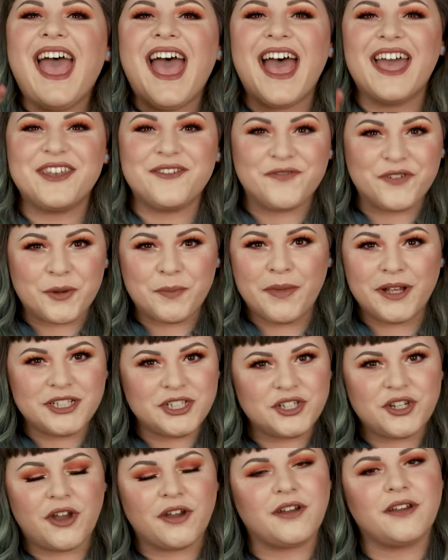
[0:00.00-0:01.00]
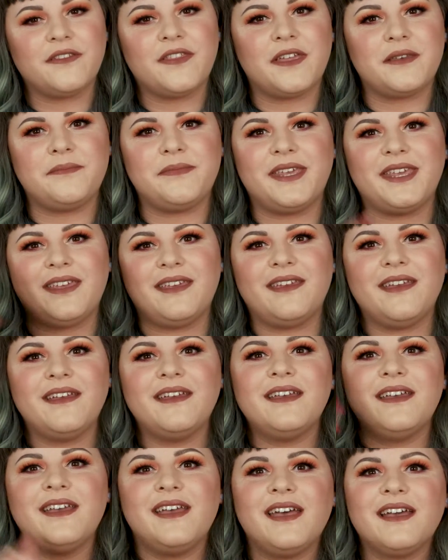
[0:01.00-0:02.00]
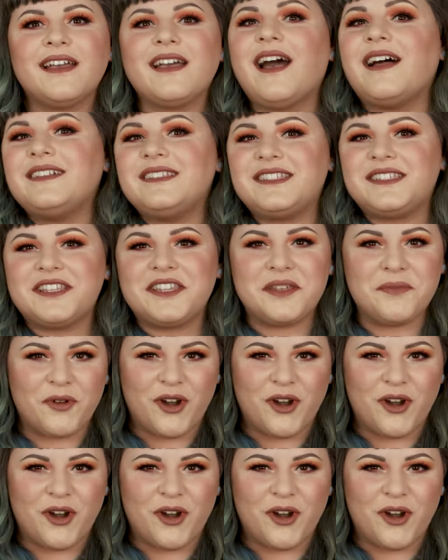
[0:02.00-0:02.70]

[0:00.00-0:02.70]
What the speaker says: and if you're much darker than me, Constantly